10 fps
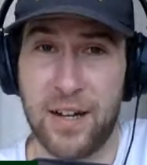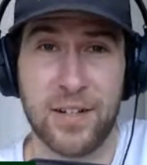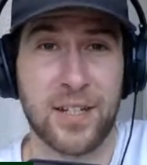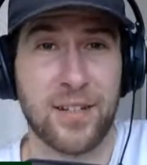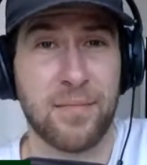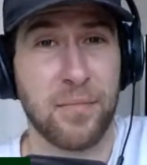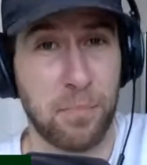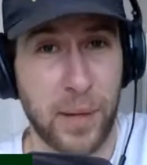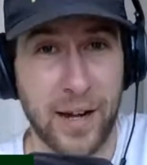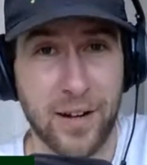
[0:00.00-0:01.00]
Now it's
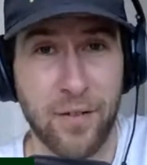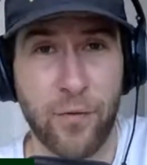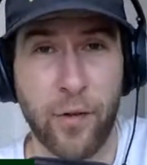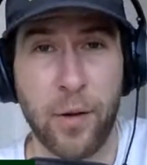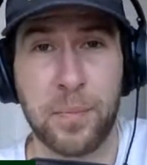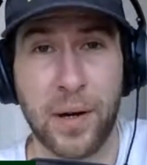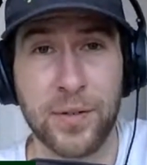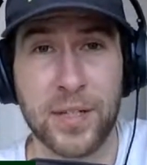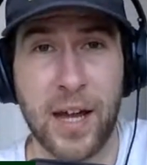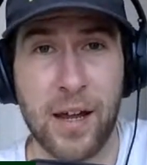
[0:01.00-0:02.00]
Bud confirmed
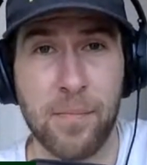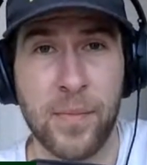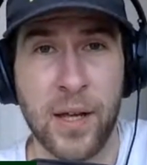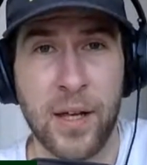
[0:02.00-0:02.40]
postgame,